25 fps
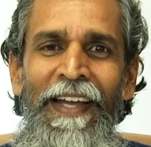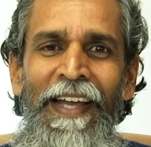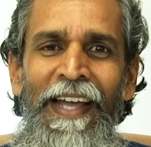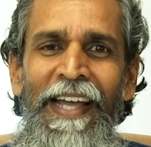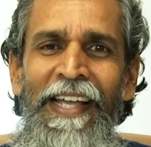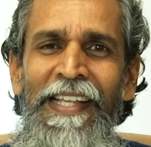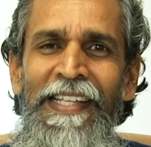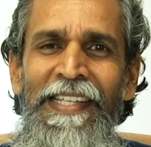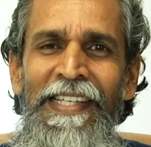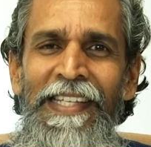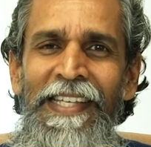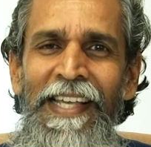
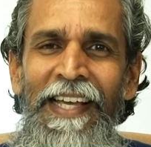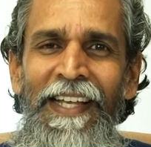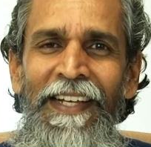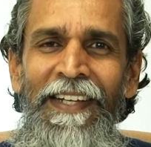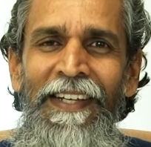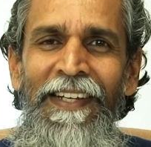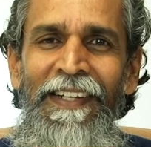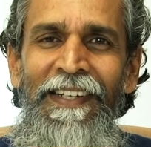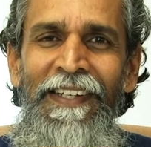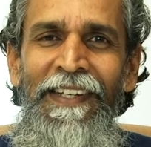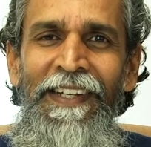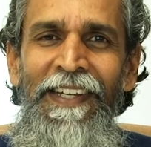Each
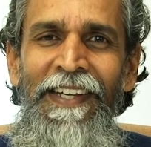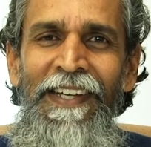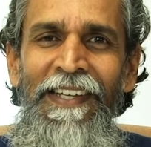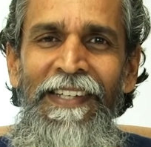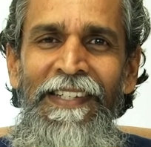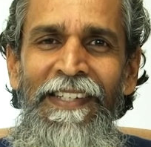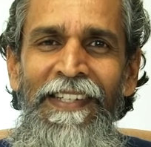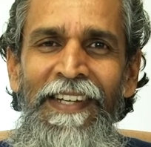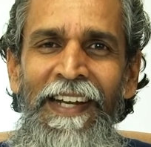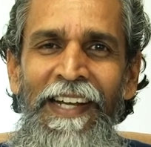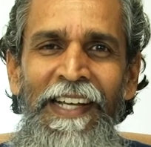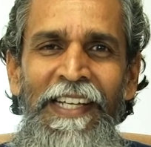cell
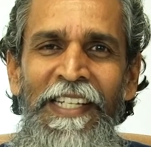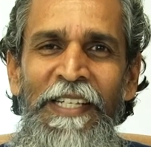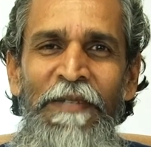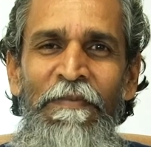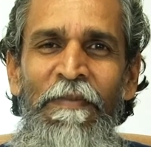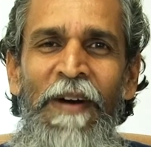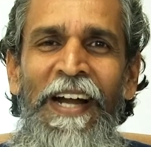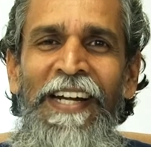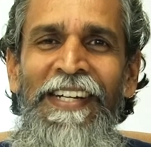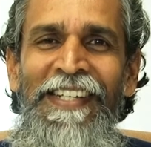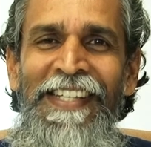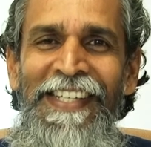is like a
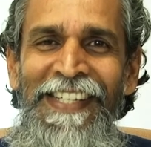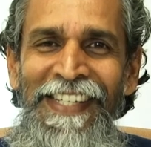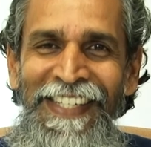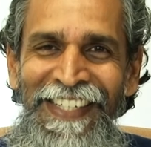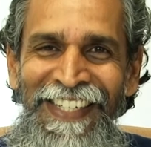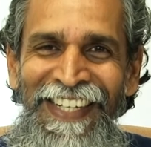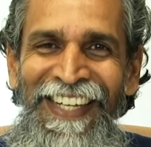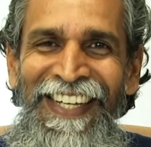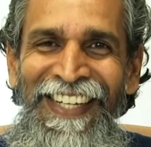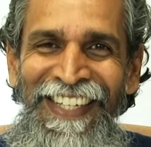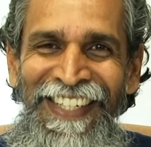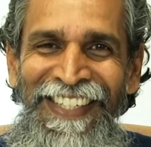smart
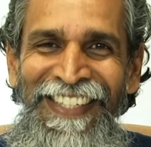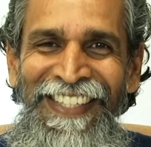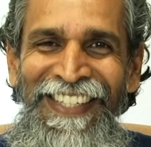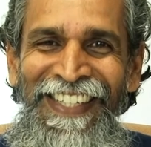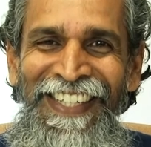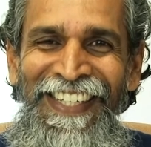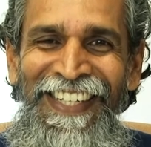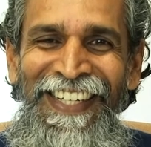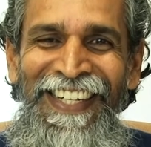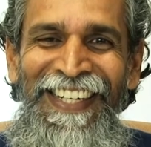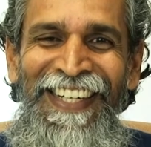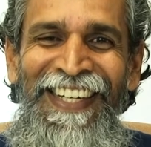city.
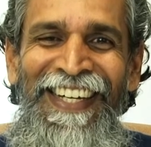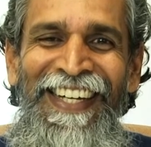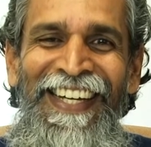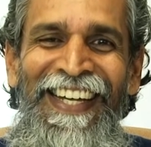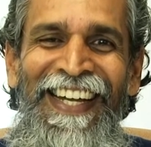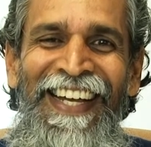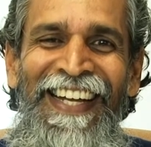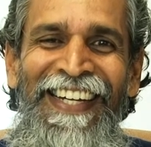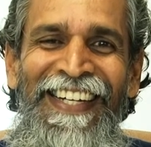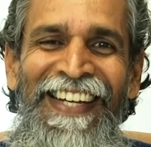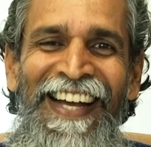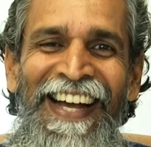
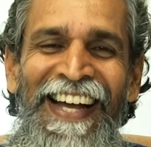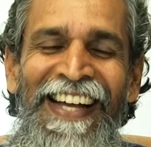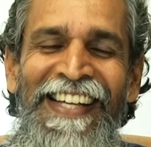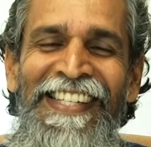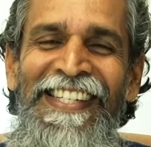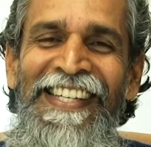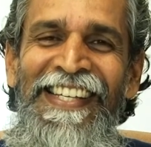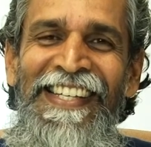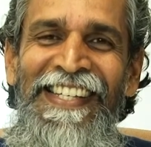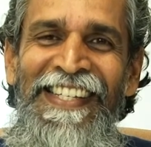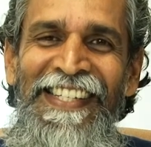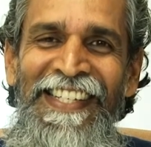It
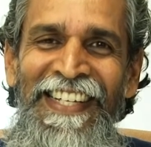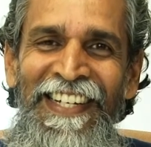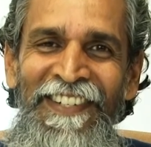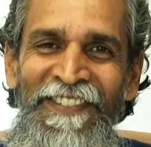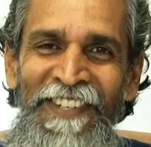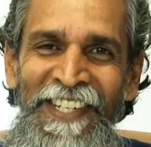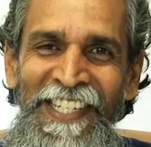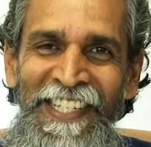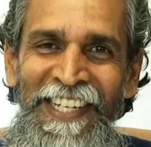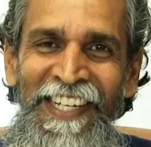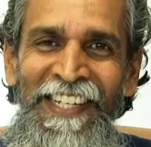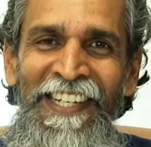has
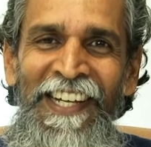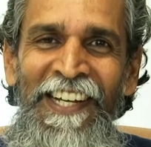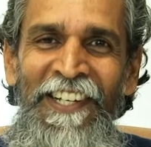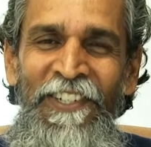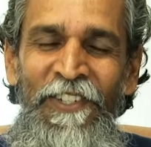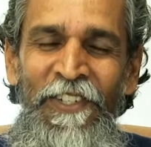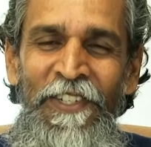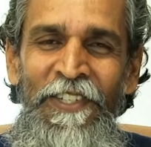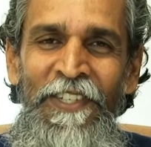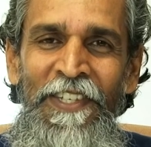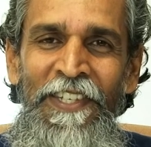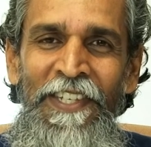service
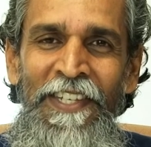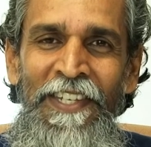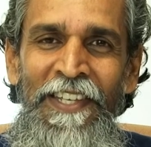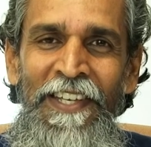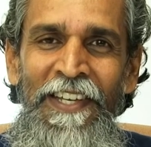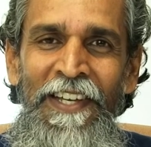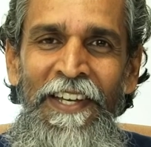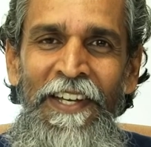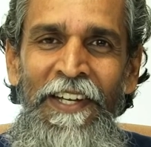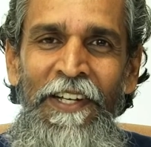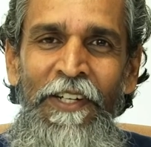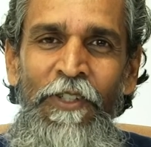connections
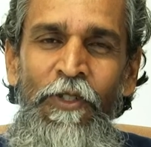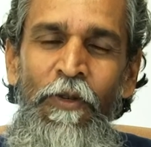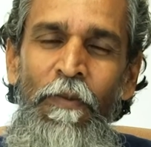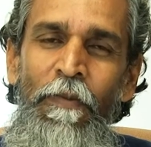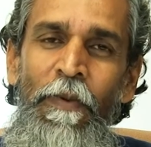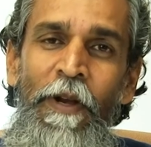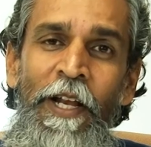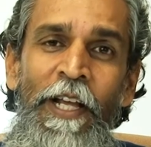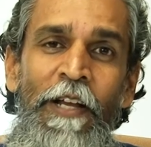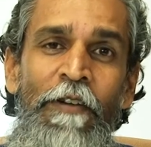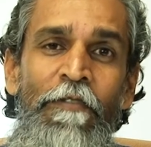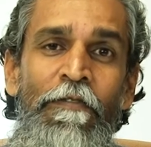to
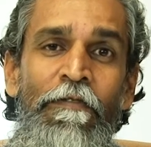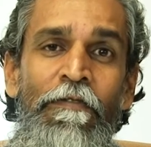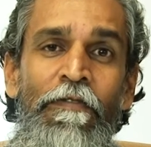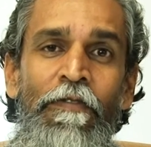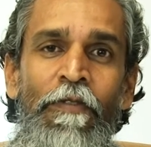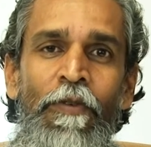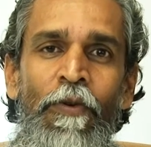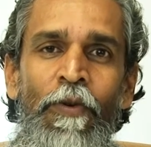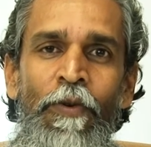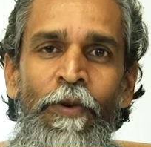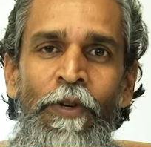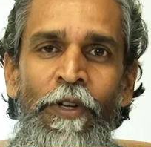bring
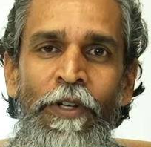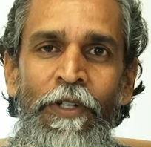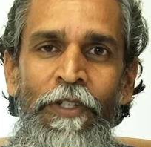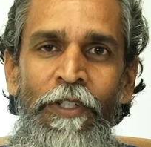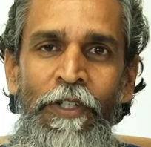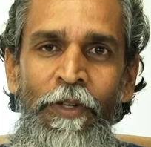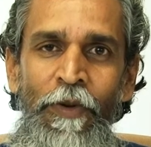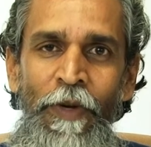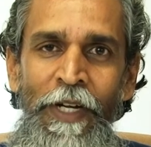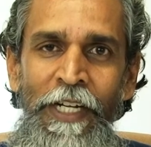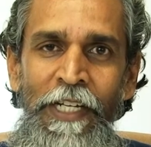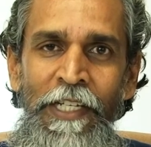food
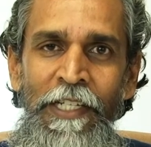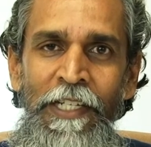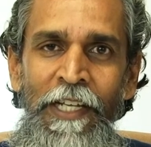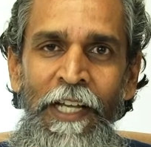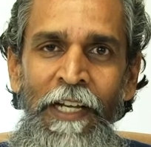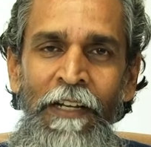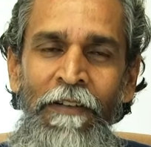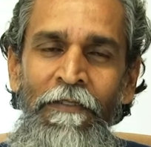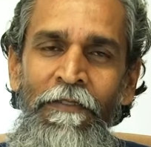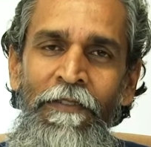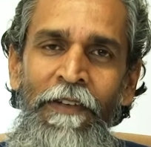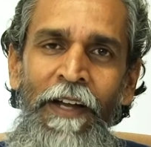to
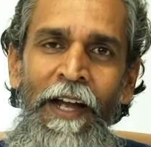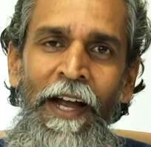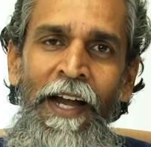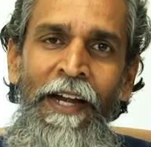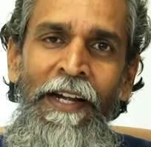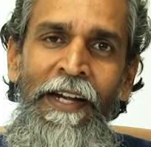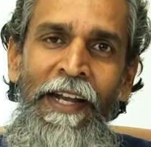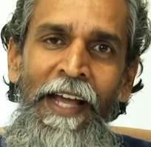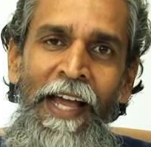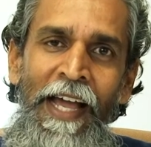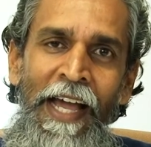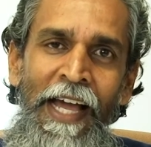itself
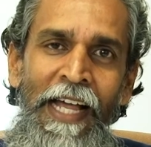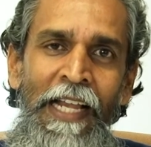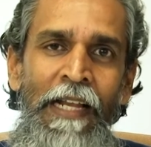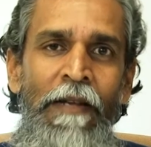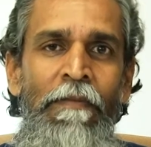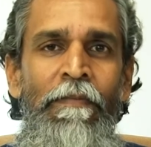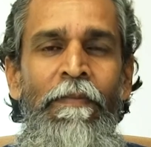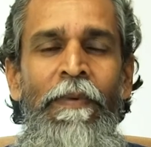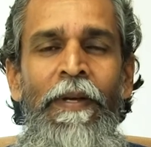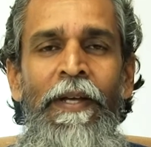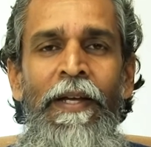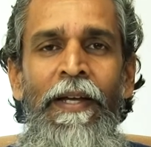and
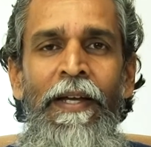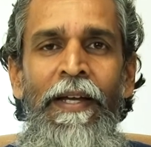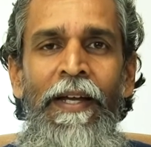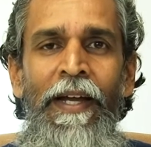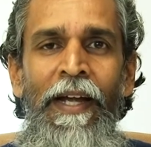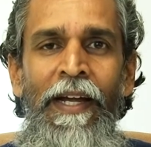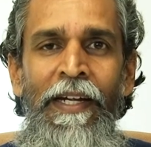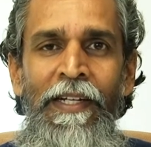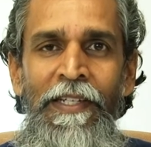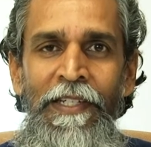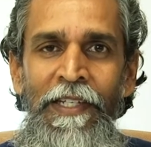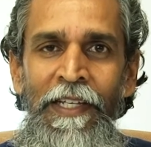help
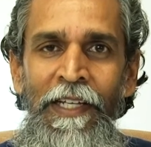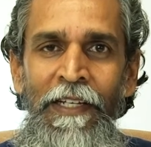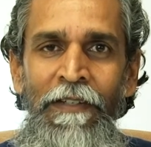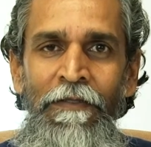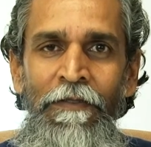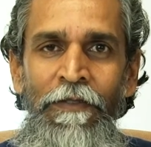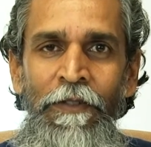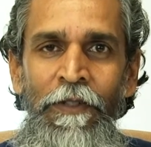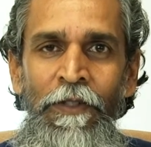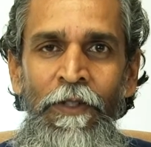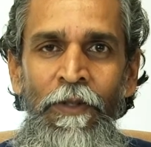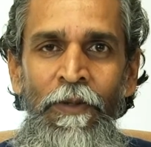
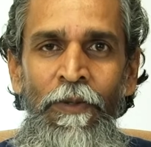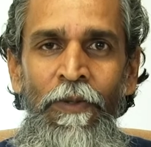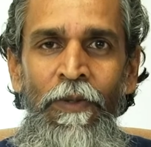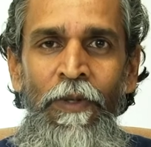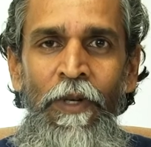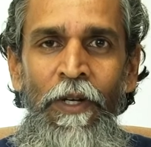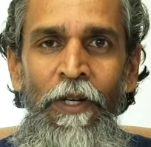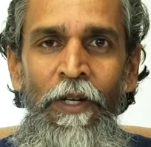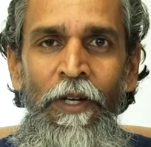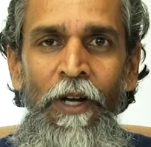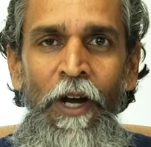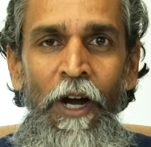itself
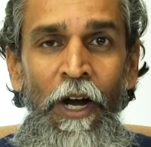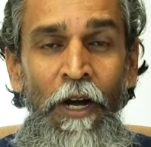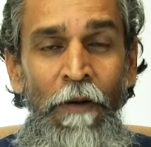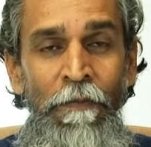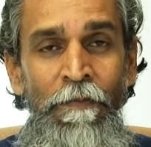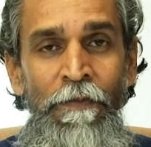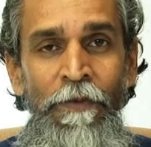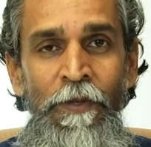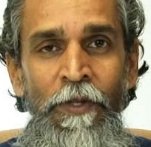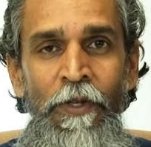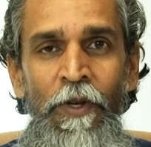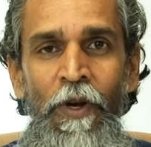to
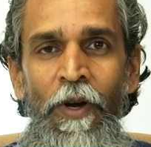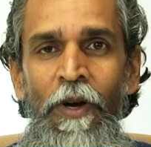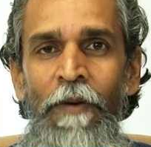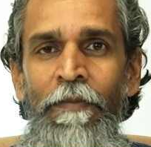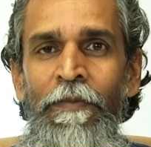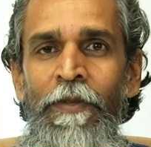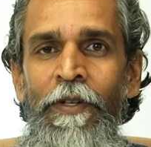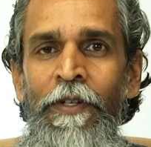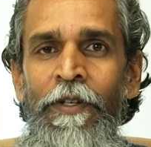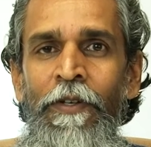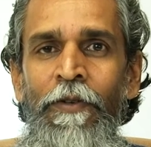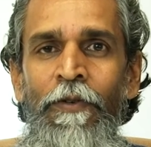
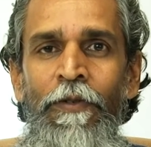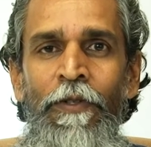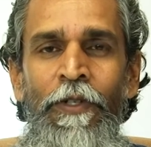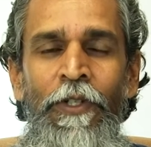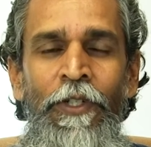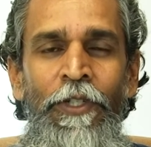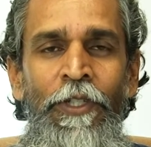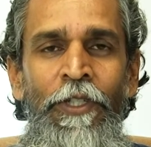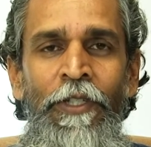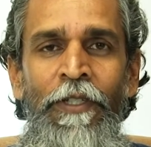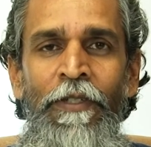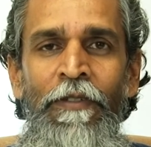absorb the
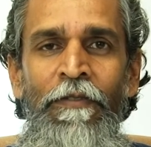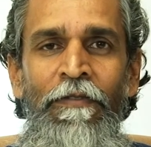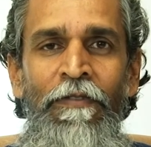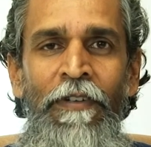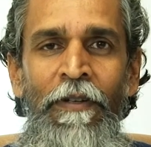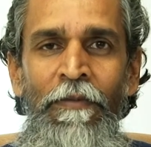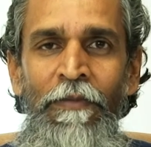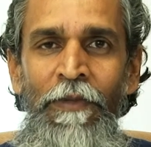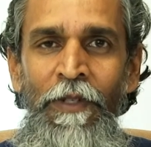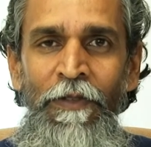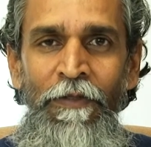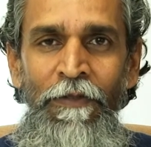nutrition
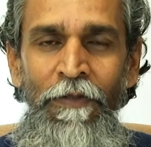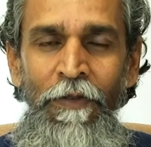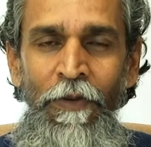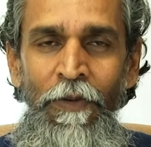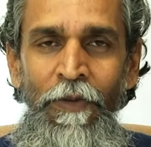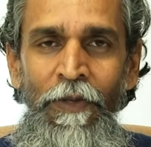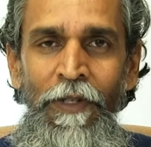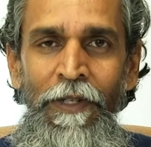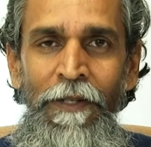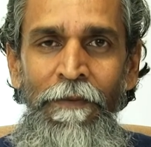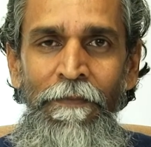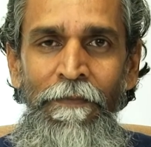from the
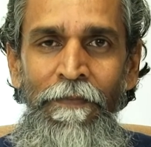food.